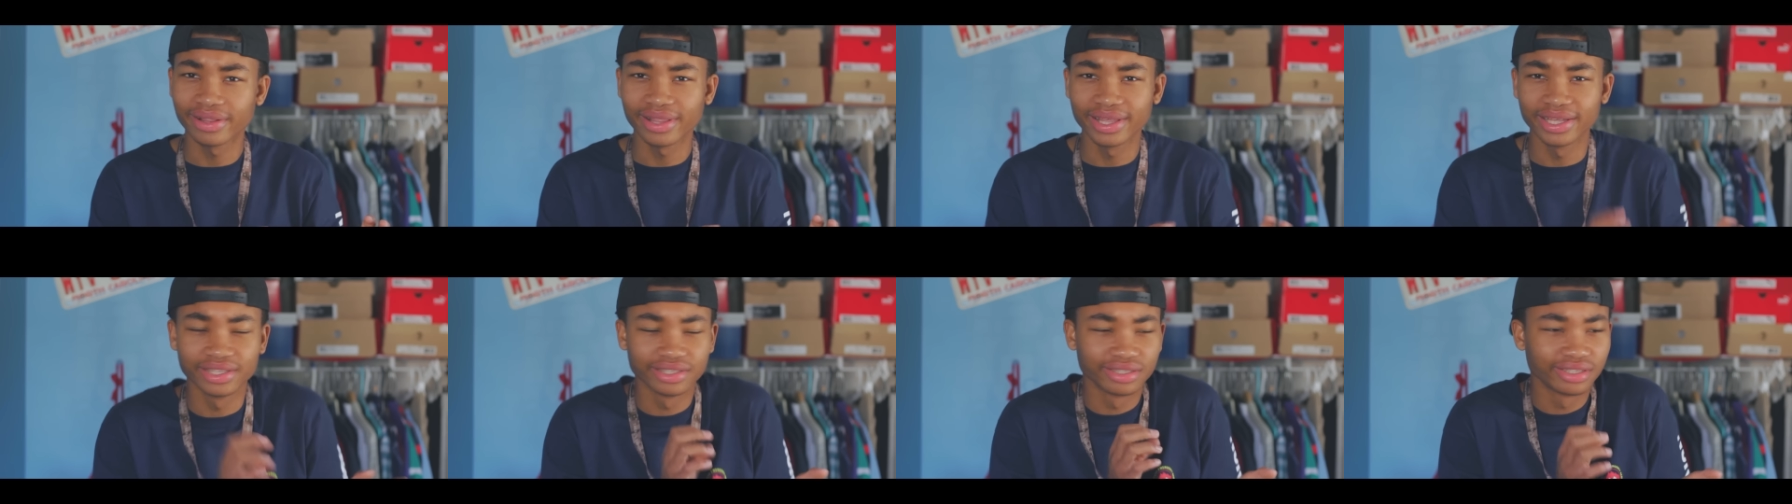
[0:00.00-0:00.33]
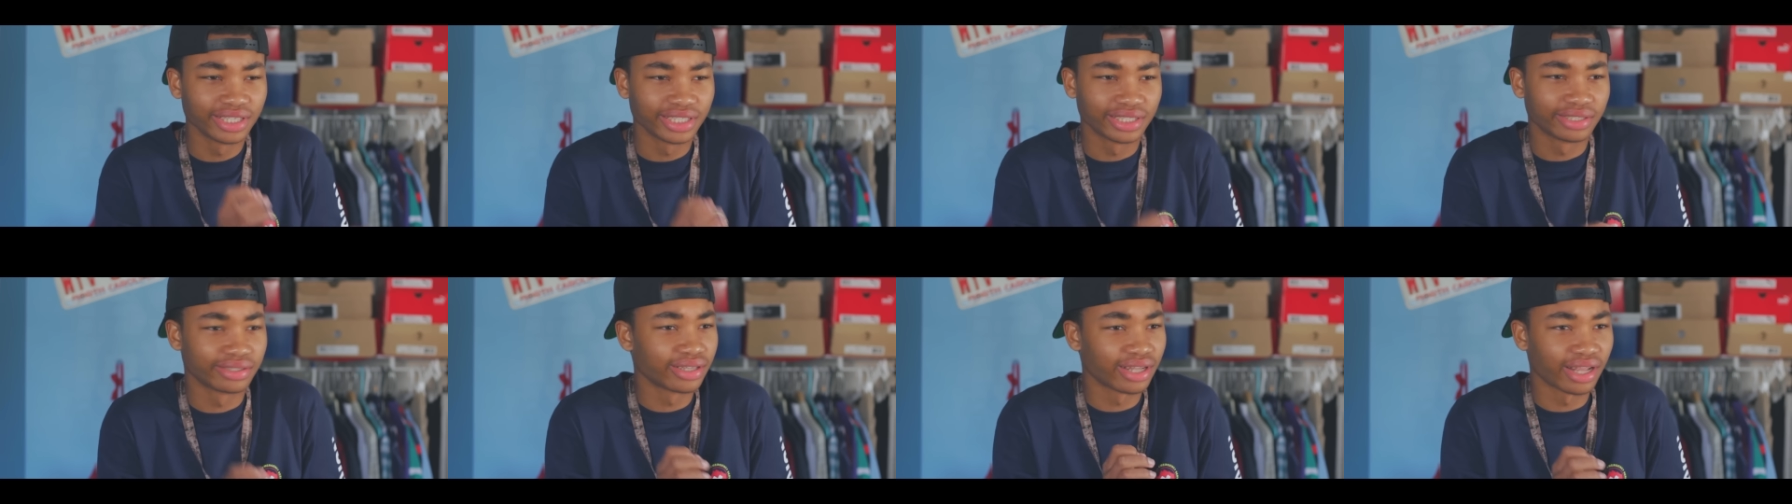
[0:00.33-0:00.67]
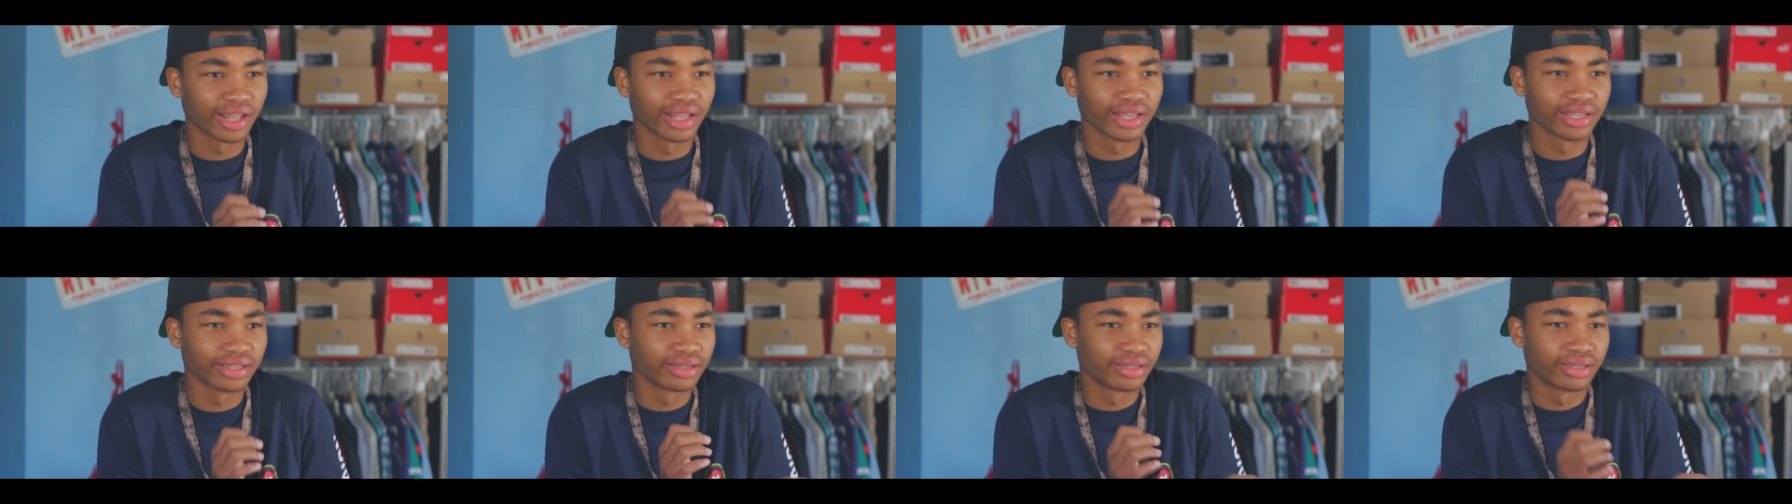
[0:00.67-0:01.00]
Like,
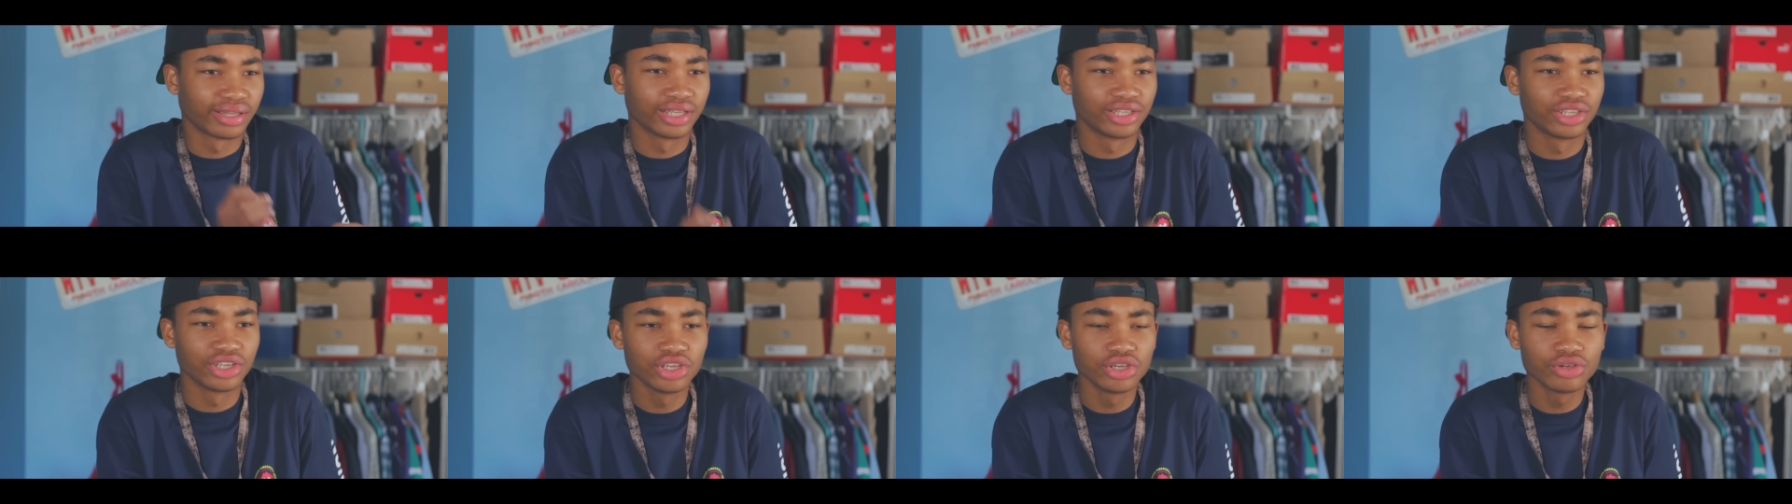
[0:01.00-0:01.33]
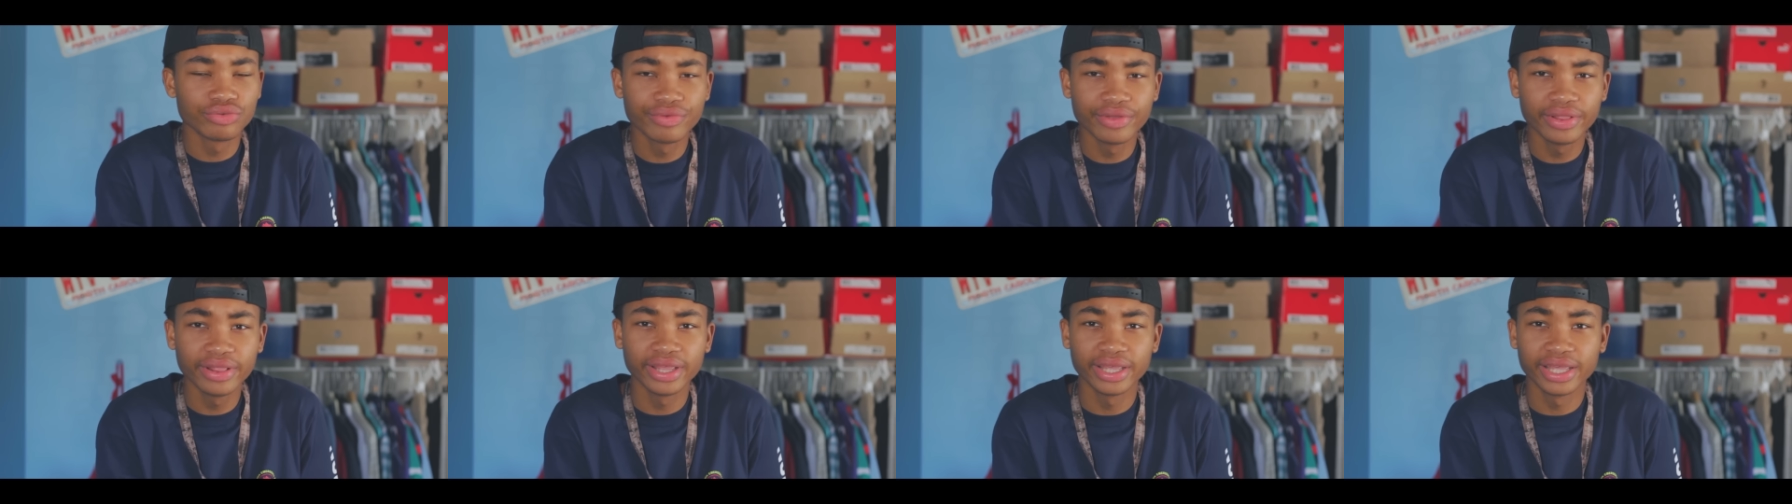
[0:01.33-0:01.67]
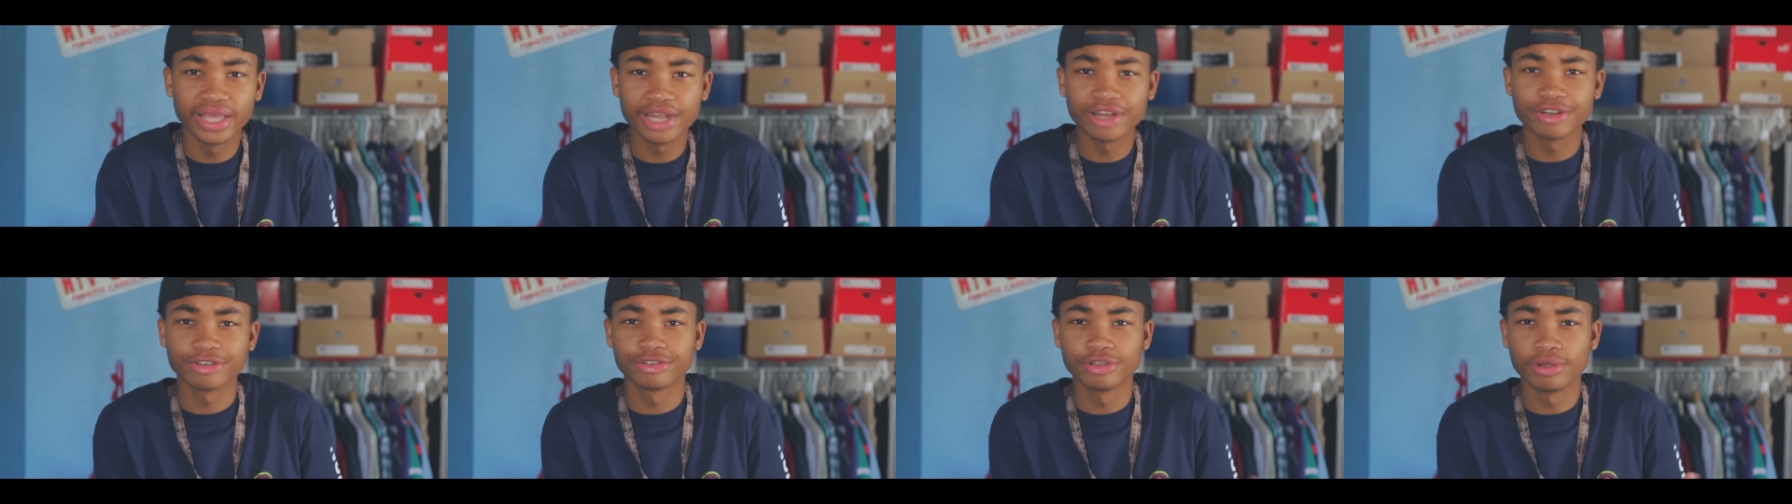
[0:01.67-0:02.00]
do you really
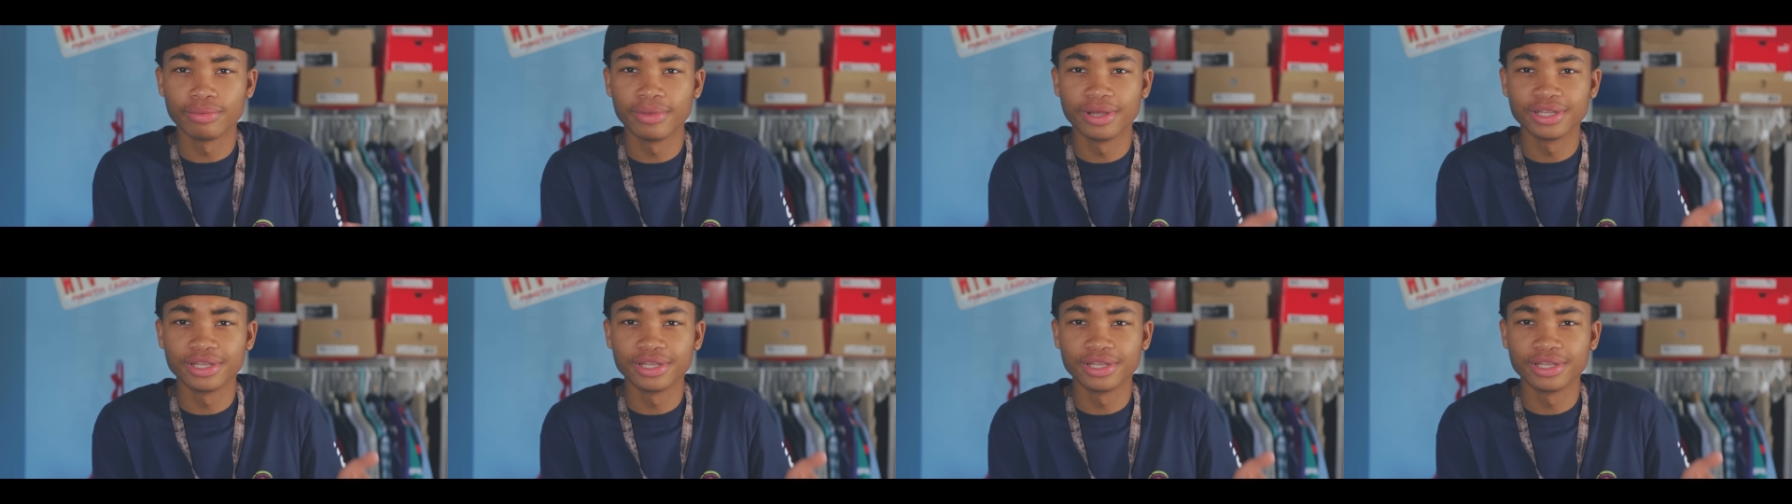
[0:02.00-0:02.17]
care so